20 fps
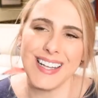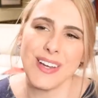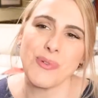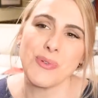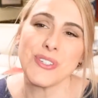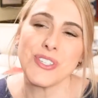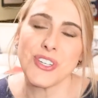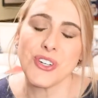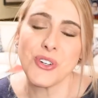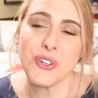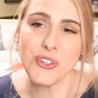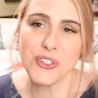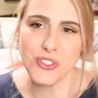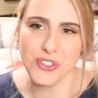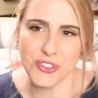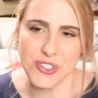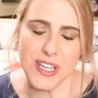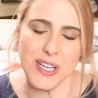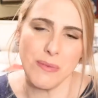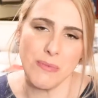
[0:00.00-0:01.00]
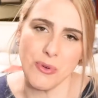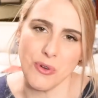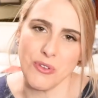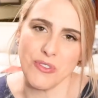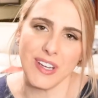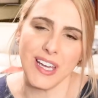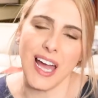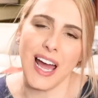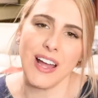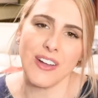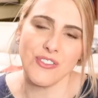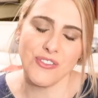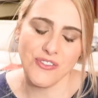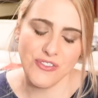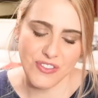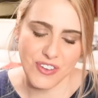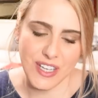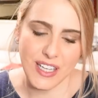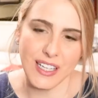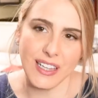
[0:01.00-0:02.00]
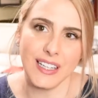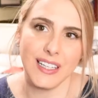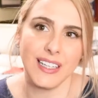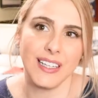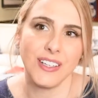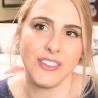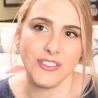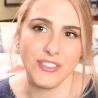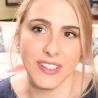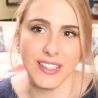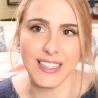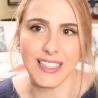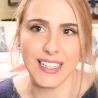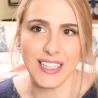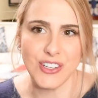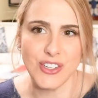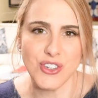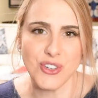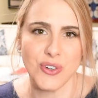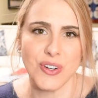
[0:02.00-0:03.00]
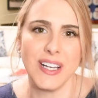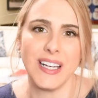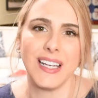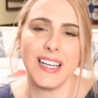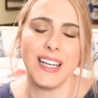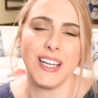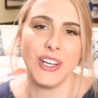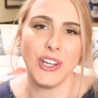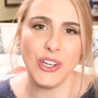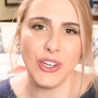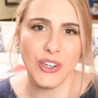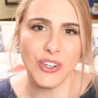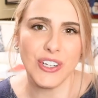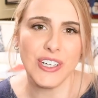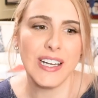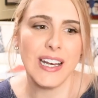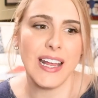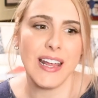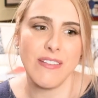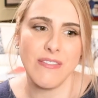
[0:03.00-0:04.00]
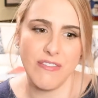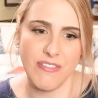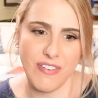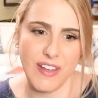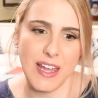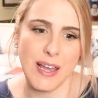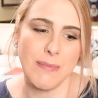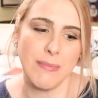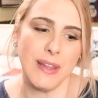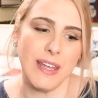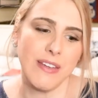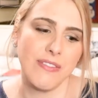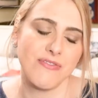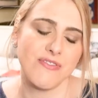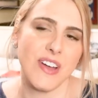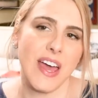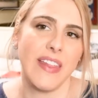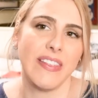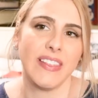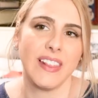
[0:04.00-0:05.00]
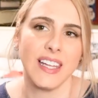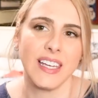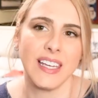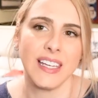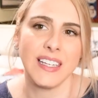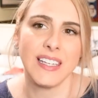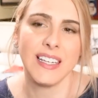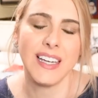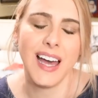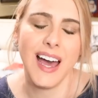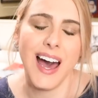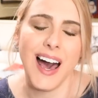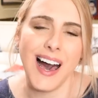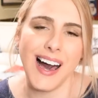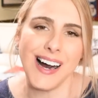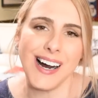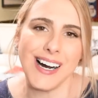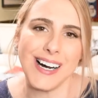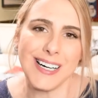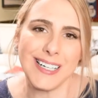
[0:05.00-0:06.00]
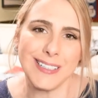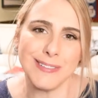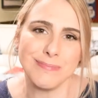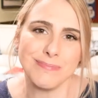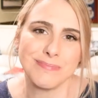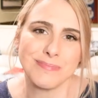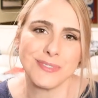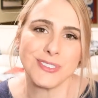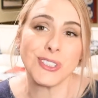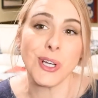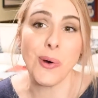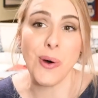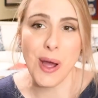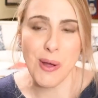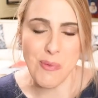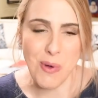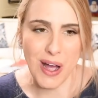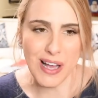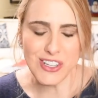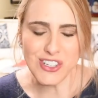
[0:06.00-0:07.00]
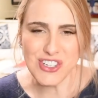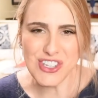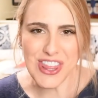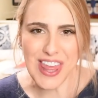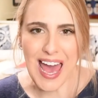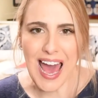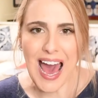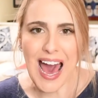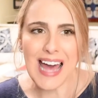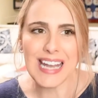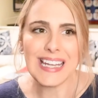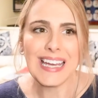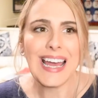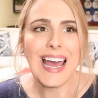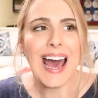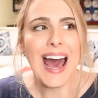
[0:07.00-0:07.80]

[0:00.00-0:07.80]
It was a great movie. I really, really enjoyed it, and good and family friendly. So I watched that.